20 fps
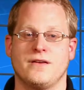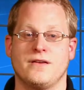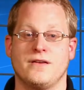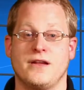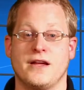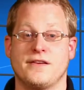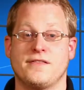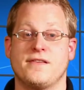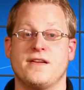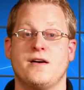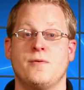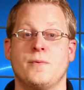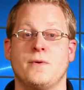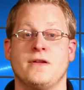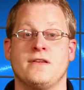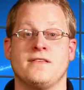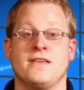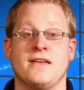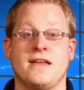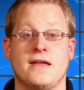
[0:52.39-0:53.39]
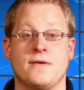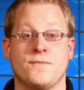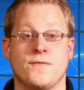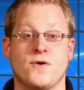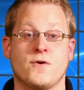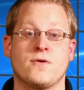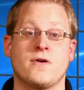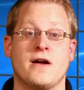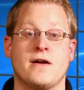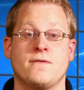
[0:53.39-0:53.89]
Next up is an
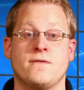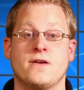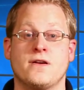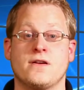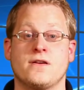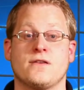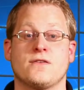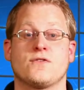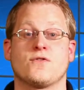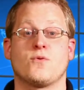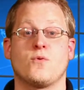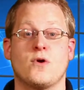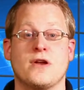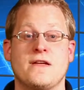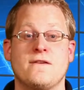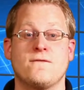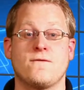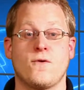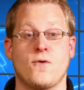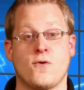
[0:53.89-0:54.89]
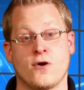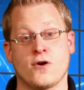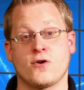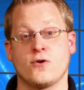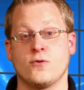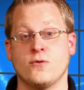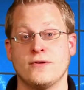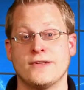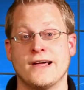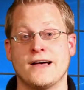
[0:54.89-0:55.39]
infographic, 24
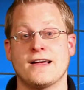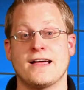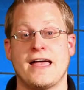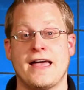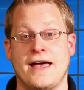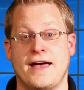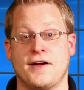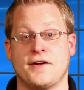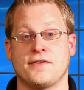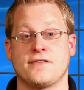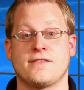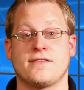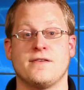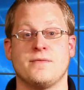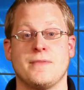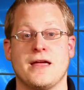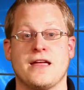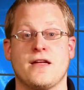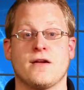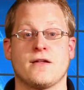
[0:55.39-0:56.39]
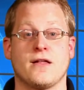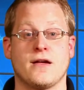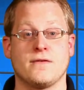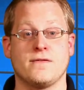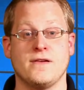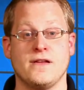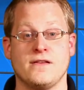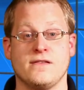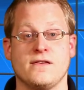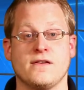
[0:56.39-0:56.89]
Google Doc hacks to make your
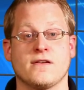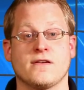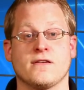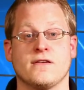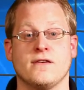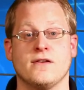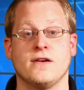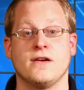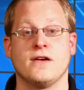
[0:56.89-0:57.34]
life easier.